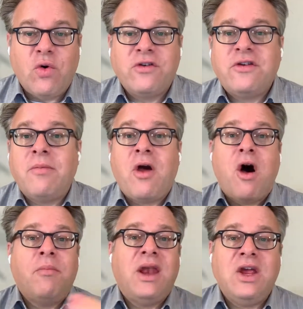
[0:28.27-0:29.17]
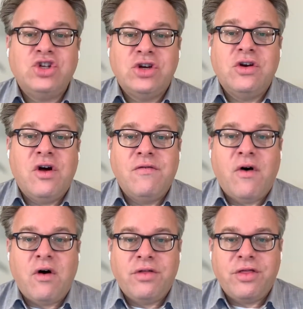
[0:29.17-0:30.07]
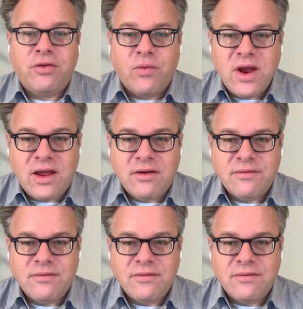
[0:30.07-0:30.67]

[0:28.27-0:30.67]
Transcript: or some combination of all three.